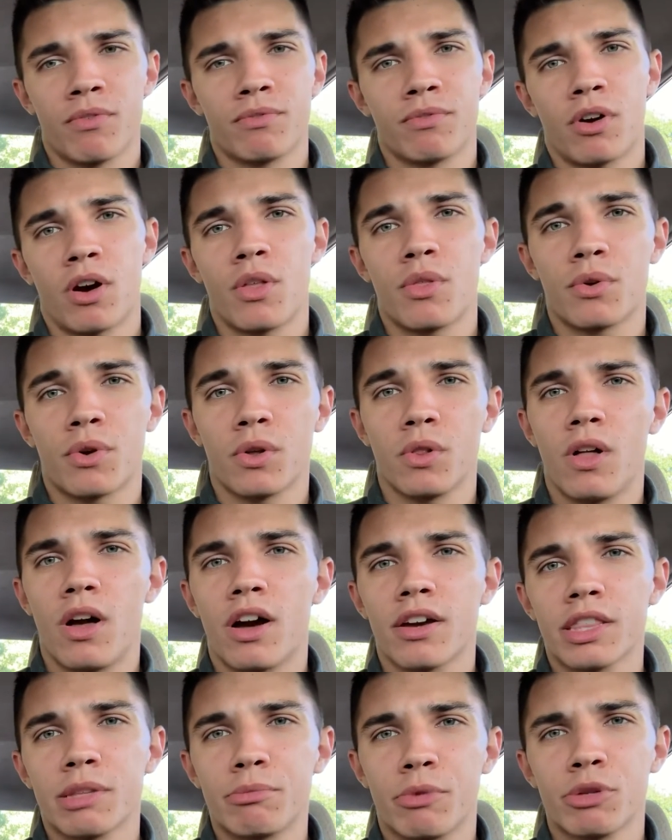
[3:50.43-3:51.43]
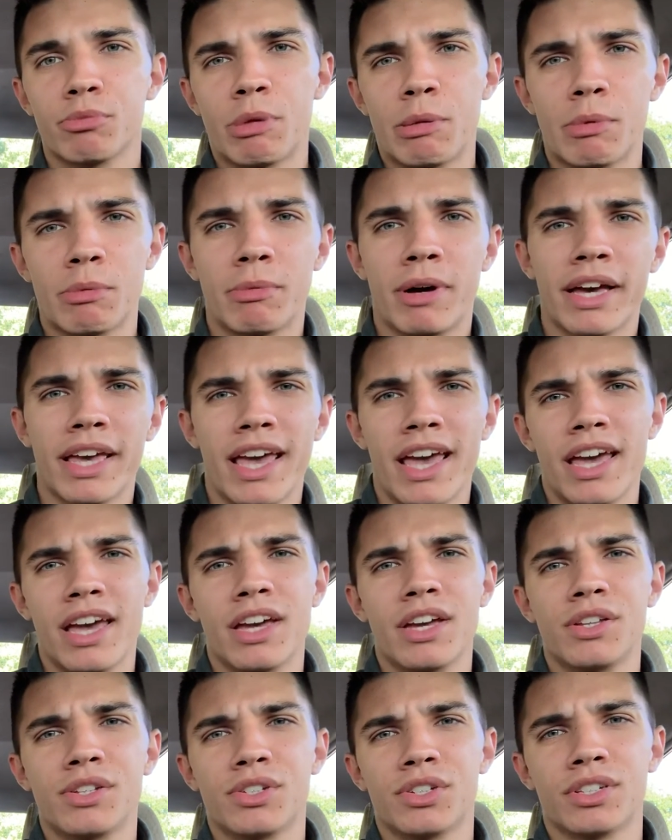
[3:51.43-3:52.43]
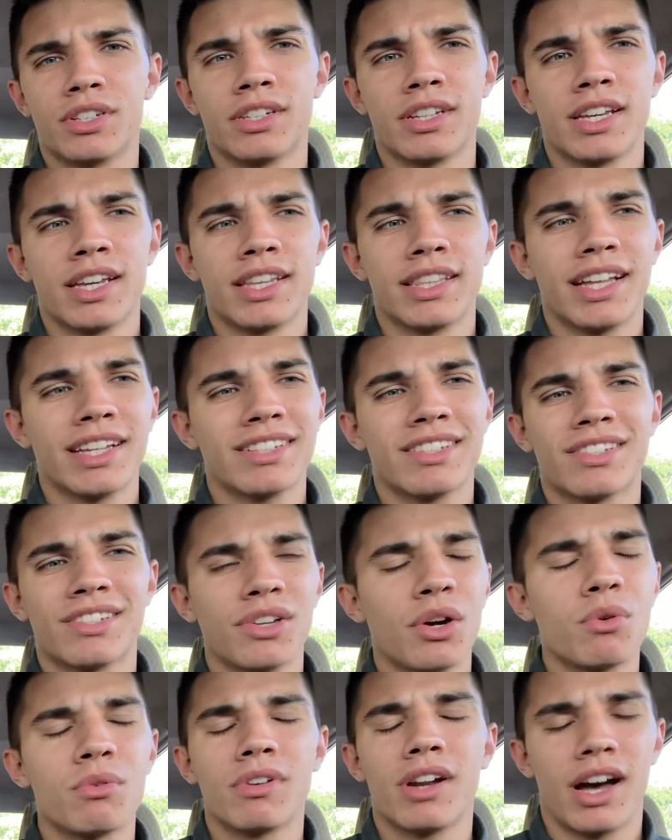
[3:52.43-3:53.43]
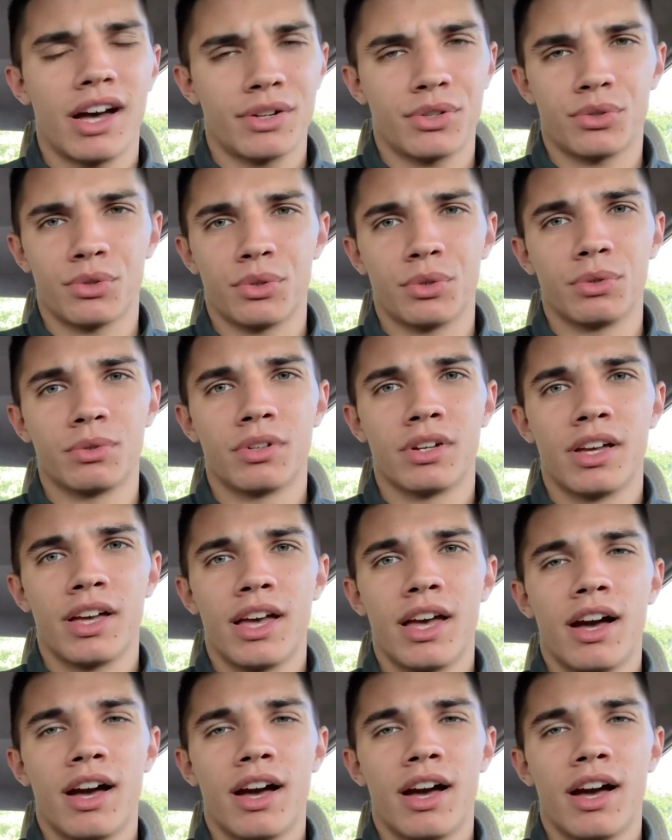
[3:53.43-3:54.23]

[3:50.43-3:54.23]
farther along than most people my age and that's so not true